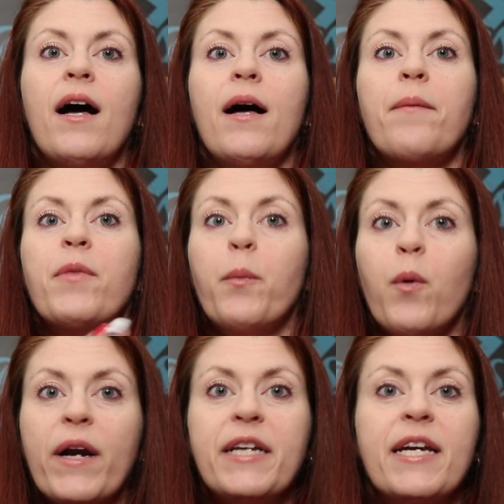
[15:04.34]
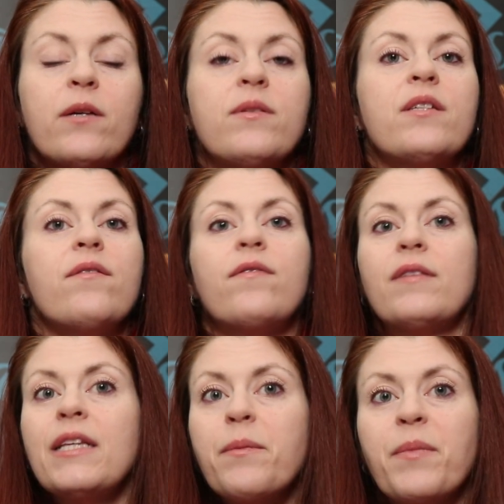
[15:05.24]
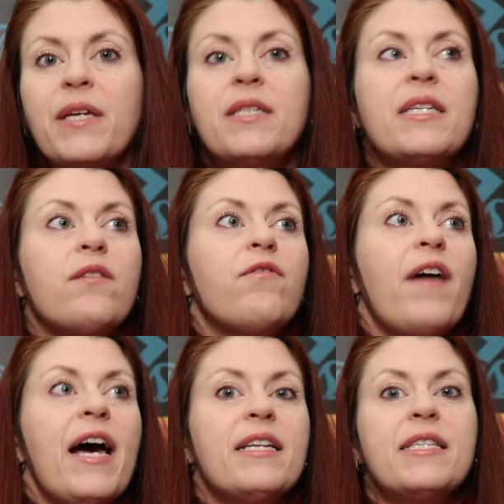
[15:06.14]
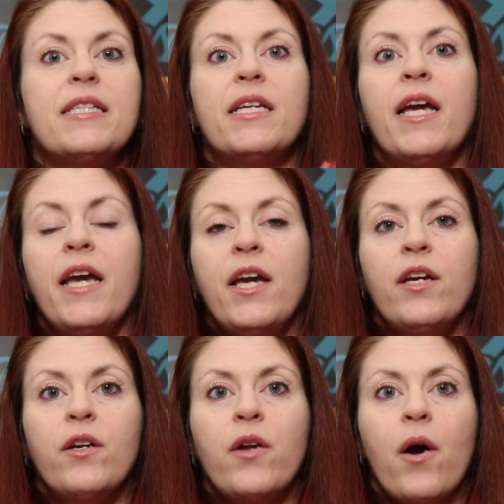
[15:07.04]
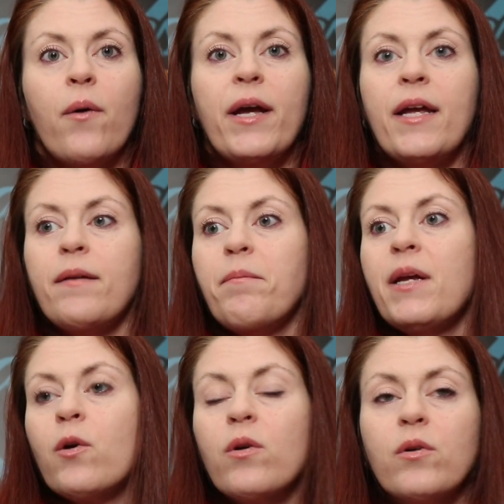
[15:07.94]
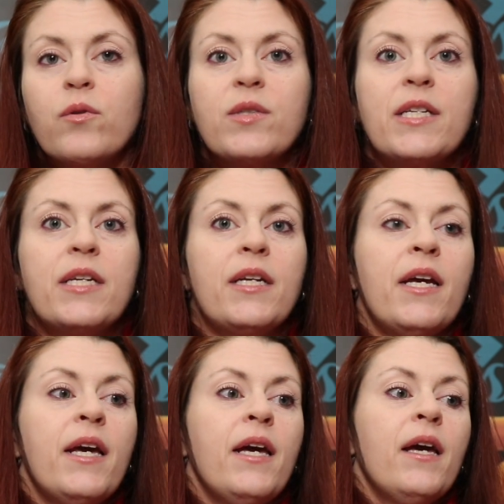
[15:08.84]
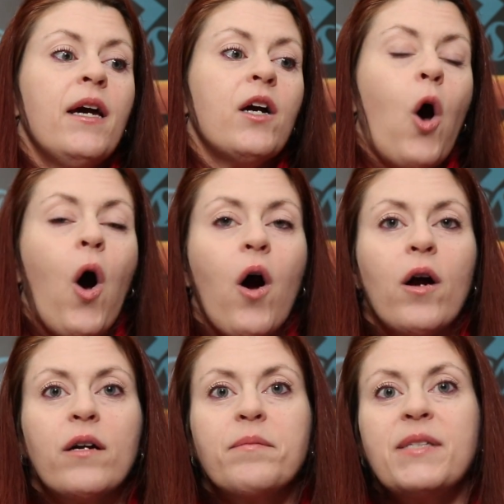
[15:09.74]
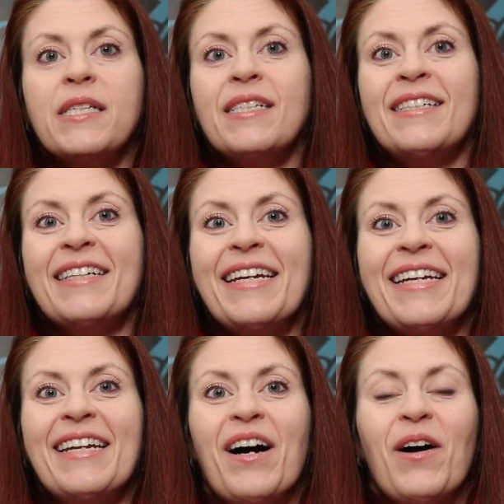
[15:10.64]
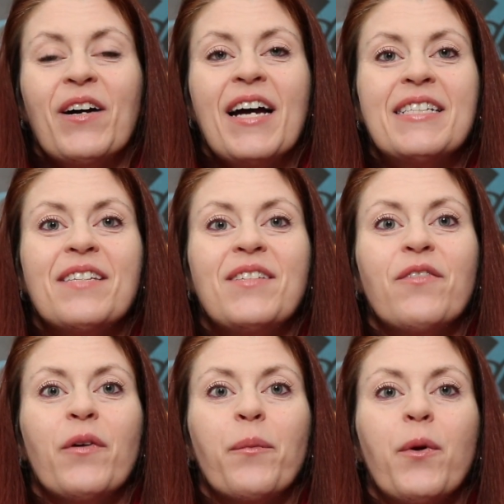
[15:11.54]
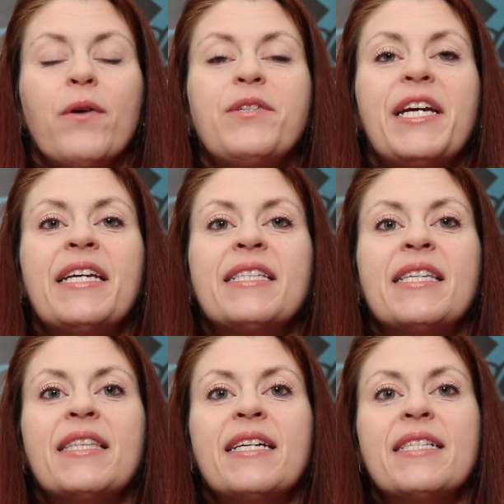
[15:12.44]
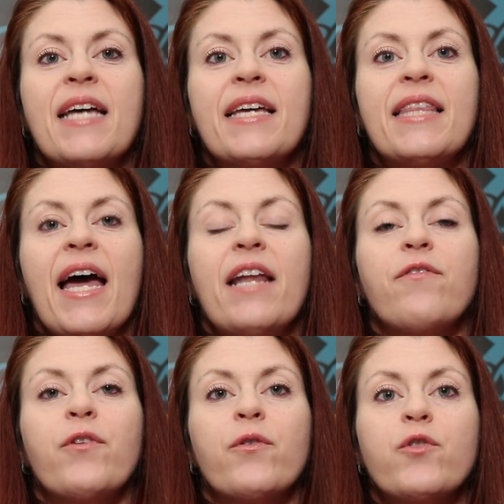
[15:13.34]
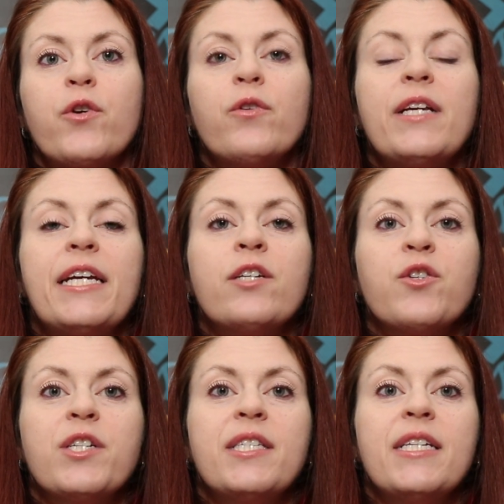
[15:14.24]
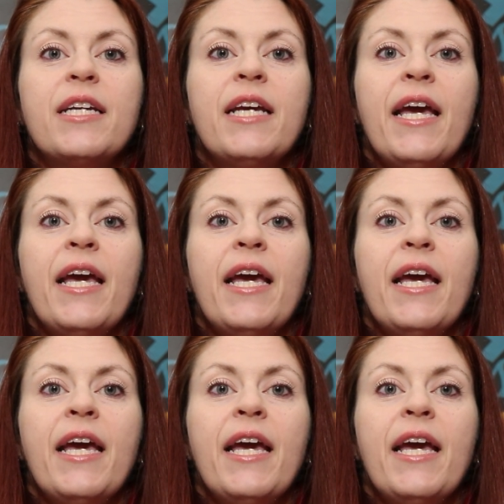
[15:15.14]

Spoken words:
the breakdowns of lipids and fats and, you know, and minerals and carbs and all kinds of different proteins and things like that. If you're truly interested